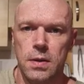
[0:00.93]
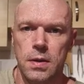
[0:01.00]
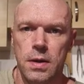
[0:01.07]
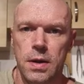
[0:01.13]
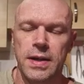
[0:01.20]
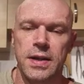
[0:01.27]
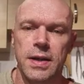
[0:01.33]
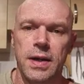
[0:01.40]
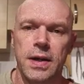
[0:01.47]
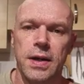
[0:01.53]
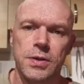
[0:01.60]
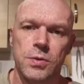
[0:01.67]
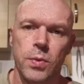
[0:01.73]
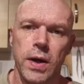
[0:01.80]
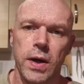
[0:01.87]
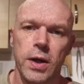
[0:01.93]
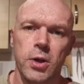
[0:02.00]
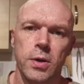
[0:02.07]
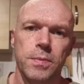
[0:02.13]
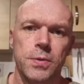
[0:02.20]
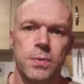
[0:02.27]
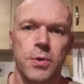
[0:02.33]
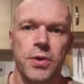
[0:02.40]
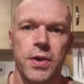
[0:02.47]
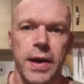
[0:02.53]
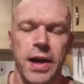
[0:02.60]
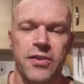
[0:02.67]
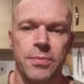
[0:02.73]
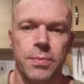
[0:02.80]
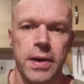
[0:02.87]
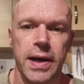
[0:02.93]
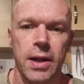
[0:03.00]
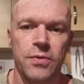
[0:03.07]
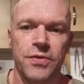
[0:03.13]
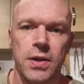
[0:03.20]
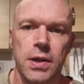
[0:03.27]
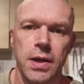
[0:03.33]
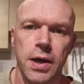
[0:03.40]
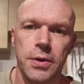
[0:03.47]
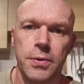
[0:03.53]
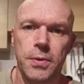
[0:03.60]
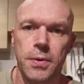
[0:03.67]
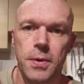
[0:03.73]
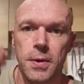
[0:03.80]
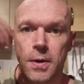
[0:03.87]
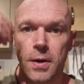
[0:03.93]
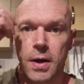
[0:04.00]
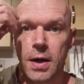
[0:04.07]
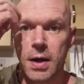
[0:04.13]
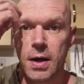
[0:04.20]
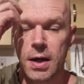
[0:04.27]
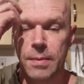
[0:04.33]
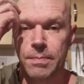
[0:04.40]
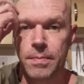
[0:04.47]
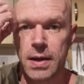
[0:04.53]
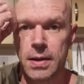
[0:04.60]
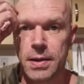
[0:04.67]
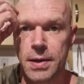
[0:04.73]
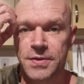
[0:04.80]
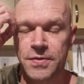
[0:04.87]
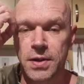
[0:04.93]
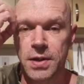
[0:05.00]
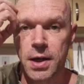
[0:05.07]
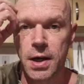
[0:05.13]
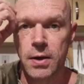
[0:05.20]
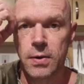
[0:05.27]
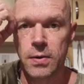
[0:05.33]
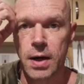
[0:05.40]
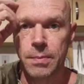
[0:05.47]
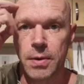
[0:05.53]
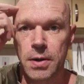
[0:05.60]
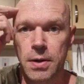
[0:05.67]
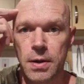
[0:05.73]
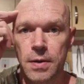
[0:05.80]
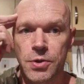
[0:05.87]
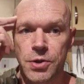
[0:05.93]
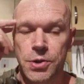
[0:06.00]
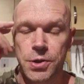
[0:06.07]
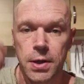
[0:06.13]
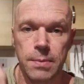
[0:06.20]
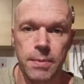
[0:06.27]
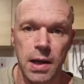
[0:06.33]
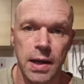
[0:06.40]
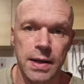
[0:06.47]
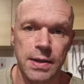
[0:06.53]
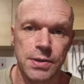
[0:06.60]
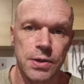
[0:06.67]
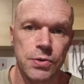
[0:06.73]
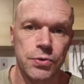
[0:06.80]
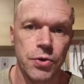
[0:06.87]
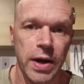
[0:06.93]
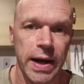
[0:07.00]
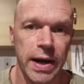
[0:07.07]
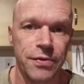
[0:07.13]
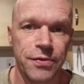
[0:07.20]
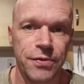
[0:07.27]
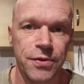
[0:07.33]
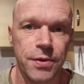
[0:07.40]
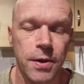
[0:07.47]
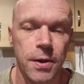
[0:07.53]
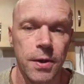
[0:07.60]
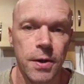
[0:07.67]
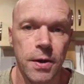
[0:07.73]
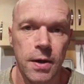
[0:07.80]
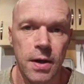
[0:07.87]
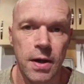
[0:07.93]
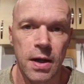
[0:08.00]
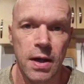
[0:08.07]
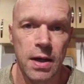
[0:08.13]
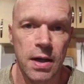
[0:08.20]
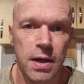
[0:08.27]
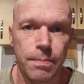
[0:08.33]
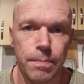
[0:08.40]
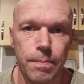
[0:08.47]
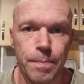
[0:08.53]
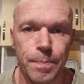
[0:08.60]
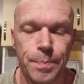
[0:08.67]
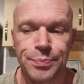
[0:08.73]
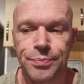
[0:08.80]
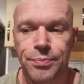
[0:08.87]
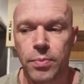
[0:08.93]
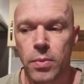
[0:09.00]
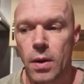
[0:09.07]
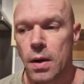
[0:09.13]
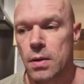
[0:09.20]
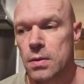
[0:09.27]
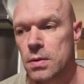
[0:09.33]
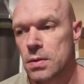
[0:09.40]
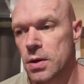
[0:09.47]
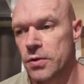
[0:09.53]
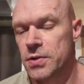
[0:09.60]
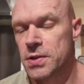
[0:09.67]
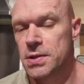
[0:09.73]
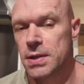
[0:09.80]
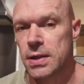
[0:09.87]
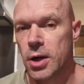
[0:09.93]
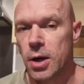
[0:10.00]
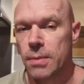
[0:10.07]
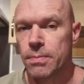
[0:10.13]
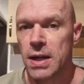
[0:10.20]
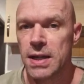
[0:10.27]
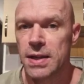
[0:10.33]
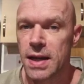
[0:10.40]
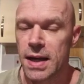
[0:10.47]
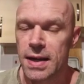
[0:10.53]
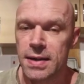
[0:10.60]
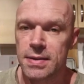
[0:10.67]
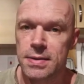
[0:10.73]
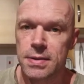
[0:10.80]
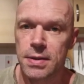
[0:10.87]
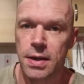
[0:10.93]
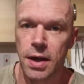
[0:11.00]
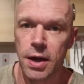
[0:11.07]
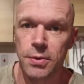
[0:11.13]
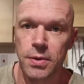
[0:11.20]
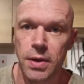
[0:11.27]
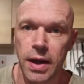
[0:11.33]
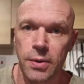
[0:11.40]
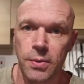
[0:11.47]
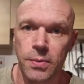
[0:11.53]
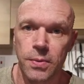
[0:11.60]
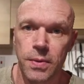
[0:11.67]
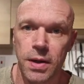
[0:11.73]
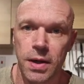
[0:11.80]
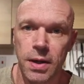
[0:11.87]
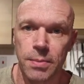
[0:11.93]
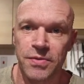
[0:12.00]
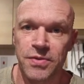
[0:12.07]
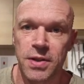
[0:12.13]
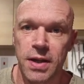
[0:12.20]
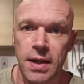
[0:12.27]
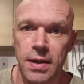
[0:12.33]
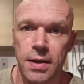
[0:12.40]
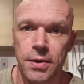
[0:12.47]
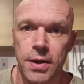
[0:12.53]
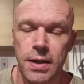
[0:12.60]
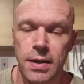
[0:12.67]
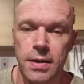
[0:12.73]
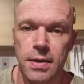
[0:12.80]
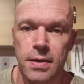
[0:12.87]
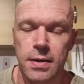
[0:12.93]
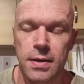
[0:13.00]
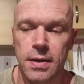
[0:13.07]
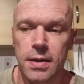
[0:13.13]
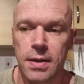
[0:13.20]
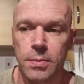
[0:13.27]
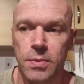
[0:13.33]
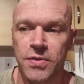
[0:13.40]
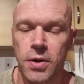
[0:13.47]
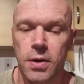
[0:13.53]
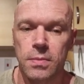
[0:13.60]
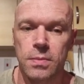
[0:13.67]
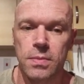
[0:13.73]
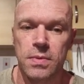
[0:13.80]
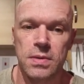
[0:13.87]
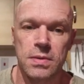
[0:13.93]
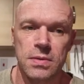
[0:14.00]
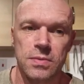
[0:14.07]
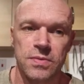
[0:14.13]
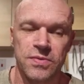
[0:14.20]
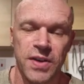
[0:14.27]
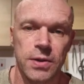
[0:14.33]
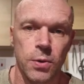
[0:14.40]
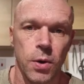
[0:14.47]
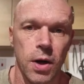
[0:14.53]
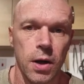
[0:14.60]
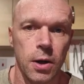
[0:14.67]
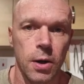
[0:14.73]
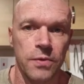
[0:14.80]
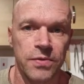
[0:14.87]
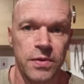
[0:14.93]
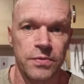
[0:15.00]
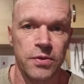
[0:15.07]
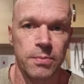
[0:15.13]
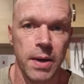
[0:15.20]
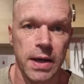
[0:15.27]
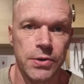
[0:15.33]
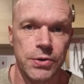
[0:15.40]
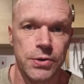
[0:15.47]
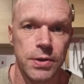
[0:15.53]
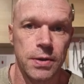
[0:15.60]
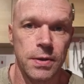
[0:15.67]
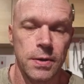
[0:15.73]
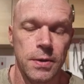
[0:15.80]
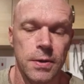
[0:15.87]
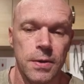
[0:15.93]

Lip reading: Hi guys, welcome to another FPL video. In this video I'm going to show you my latest draft. Obviously not many days to go now of tinkering. We've had quite a lot of information.